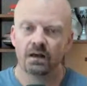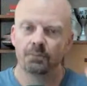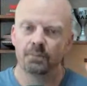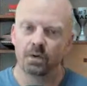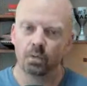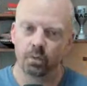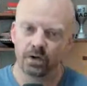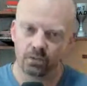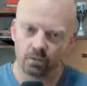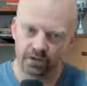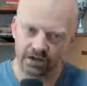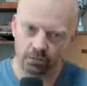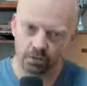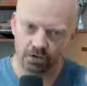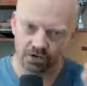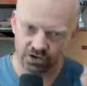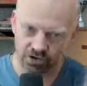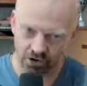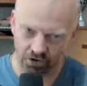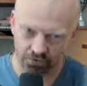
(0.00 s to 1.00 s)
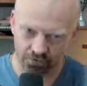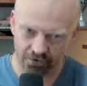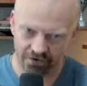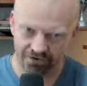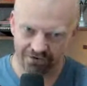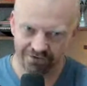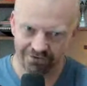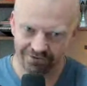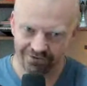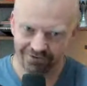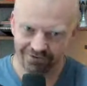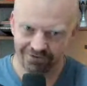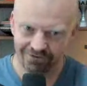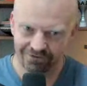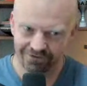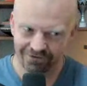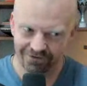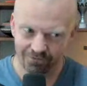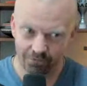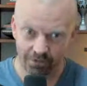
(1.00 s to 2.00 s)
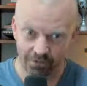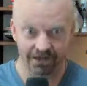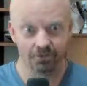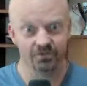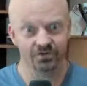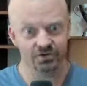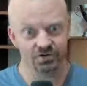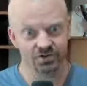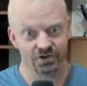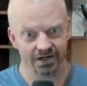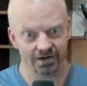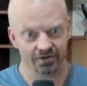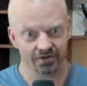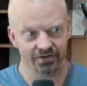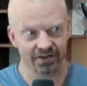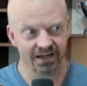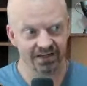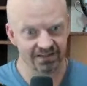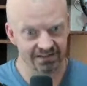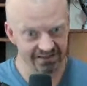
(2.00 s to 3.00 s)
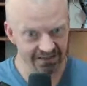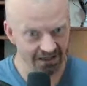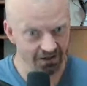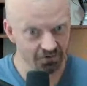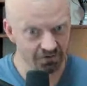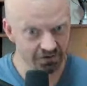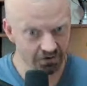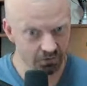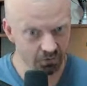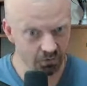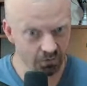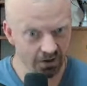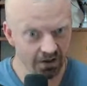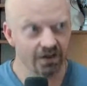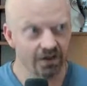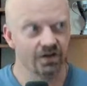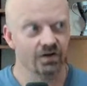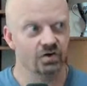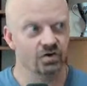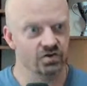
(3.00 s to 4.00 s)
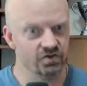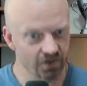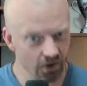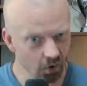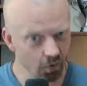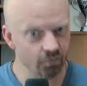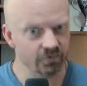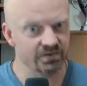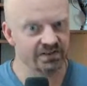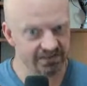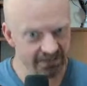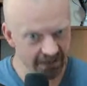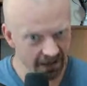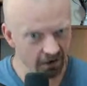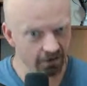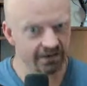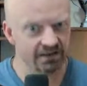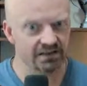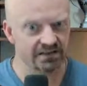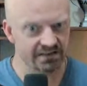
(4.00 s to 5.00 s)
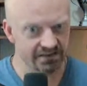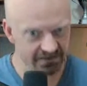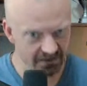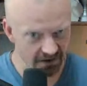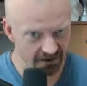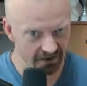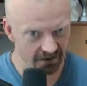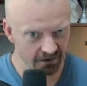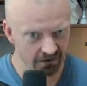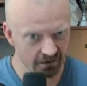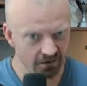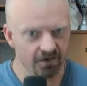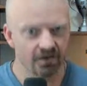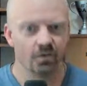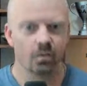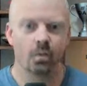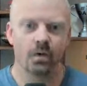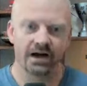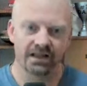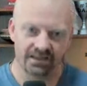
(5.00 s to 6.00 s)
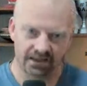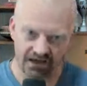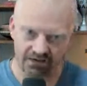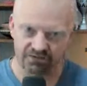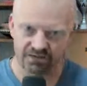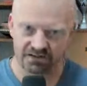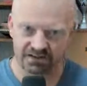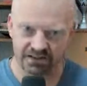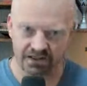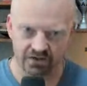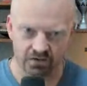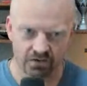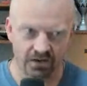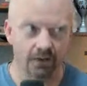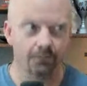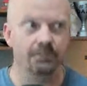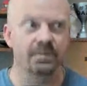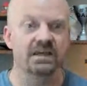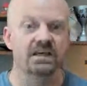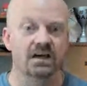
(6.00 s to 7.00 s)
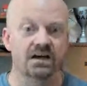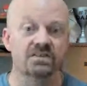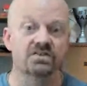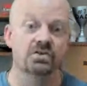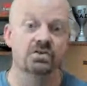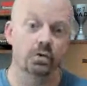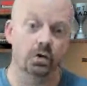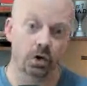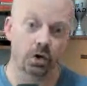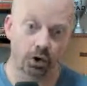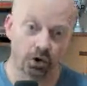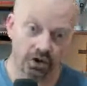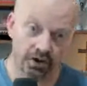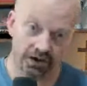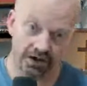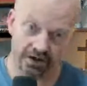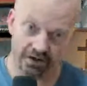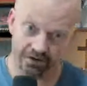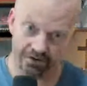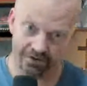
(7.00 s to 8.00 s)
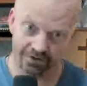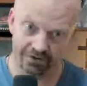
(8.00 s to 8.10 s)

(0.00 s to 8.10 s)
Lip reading: But when we were children, when I was a child, they had to tell you, don't stare at the sun. Why'd they have to tell you that? Because you could.